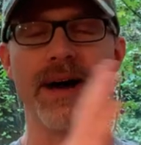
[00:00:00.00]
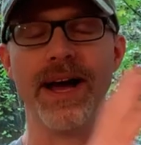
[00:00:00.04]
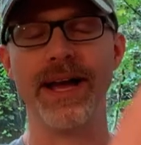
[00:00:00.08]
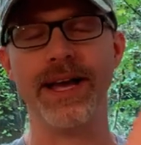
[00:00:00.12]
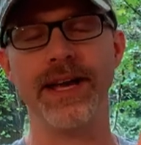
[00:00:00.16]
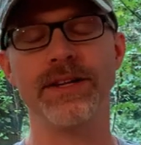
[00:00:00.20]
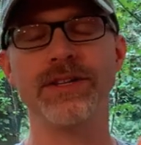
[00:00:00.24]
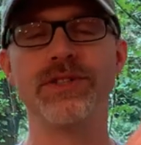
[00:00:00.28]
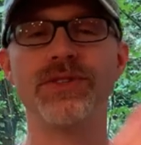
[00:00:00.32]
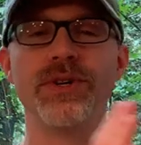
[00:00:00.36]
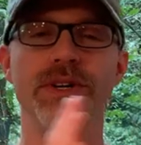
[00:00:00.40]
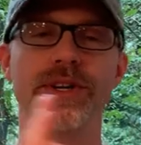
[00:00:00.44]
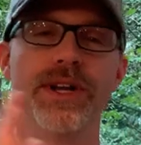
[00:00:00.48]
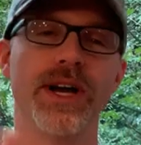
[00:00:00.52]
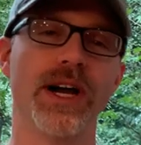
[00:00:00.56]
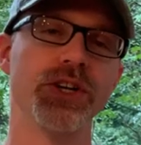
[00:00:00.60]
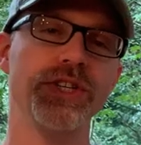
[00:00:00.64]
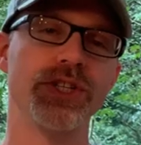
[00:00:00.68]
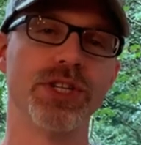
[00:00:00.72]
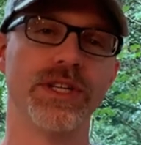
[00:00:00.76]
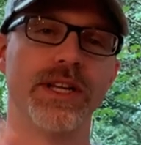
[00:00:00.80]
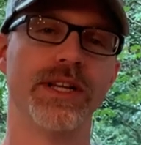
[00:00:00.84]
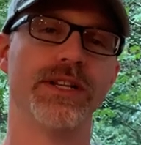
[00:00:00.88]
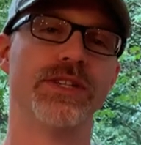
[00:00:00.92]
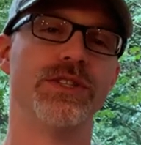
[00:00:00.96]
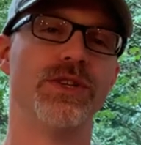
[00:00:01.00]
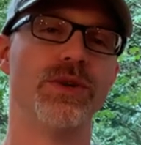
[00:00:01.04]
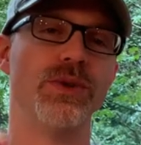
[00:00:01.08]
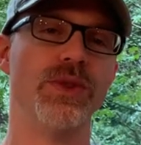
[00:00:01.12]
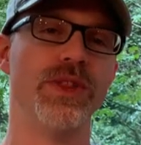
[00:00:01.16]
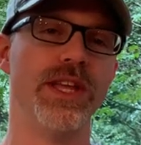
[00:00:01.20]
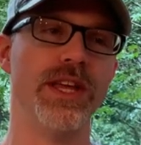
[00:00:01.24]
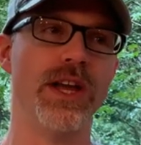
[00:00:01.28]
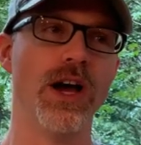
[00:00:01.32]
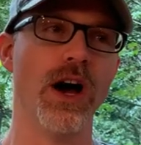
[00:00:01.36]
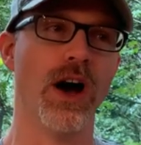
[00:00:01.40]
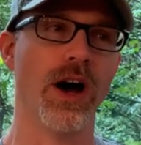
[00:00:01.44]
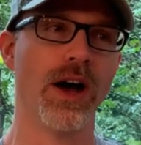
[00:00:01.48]
my introduction into
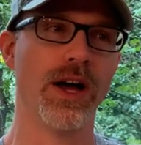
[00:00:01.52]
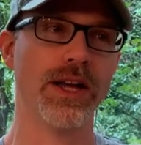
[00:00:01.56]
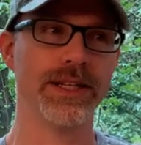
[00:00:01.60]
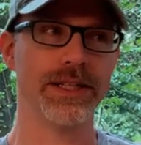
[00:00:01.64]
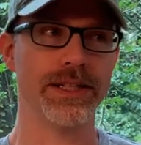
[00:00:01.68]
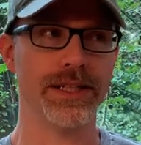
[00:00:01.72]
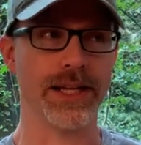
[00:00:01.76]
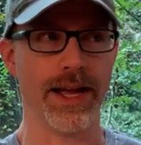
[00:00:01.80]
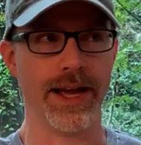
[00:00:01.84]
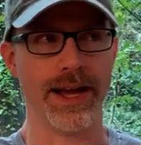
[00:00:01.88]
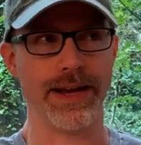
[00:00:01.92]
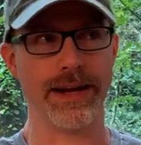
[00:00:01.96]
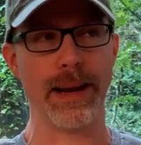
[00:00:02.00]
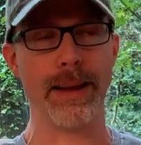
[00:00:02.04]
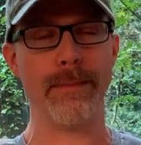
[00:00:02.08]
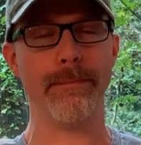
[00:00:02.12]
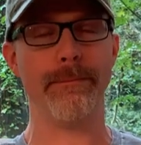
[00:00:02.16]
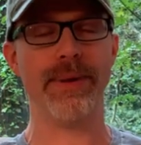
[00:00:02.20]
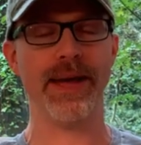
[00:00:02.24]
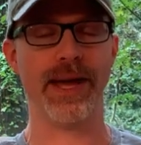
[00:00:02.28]
the online